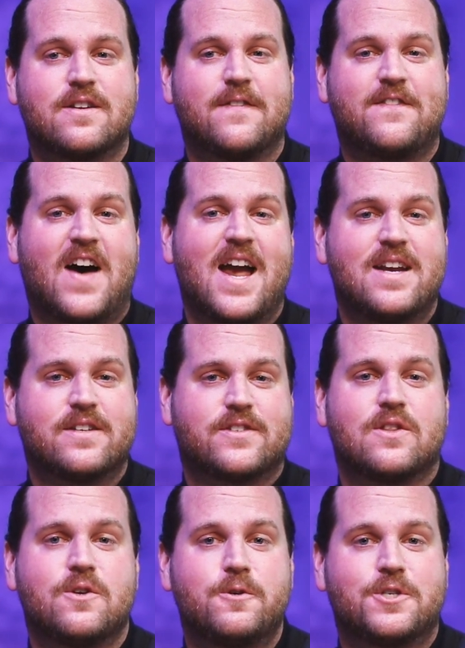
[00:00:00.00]
to find a
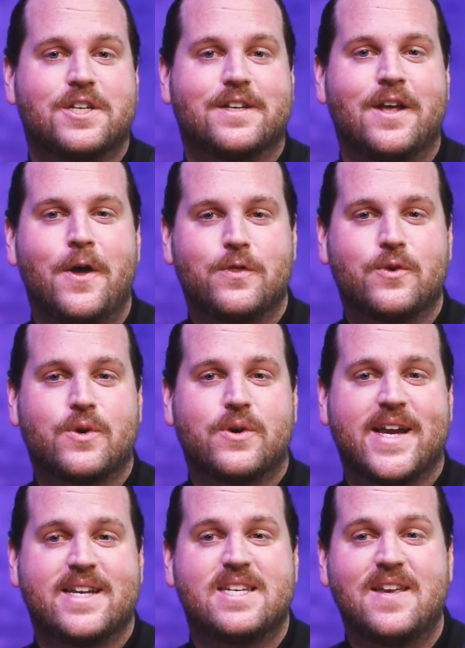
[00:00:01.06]
solution through
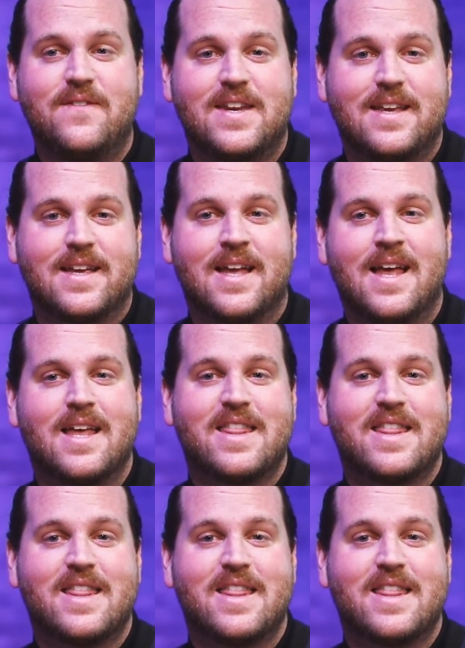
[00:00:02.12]
creativity